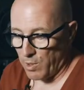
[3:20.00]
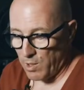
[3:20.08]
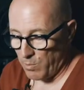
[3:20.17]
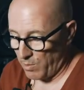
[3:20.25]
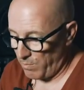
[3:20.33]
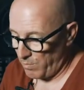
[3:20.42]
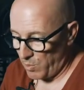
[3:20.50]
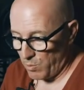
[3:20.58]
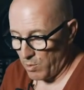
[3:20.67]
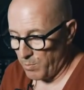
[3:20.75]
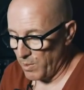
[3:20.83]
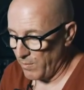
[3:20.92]
working with
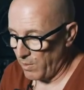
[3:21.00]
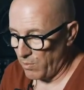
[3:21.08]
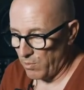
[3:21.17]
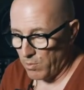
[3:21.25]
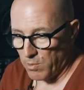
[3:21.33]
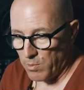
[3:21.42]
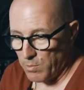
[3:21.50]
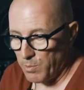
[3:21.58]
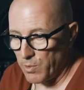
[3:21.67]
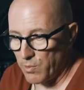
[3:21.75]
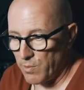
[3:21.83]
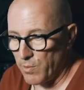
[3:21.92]
Tool, Perfect Circle,
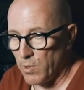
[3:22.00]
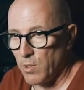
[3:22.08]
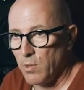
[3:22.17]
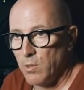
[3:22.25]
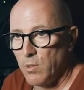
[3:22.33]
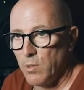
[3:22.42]
Puscifer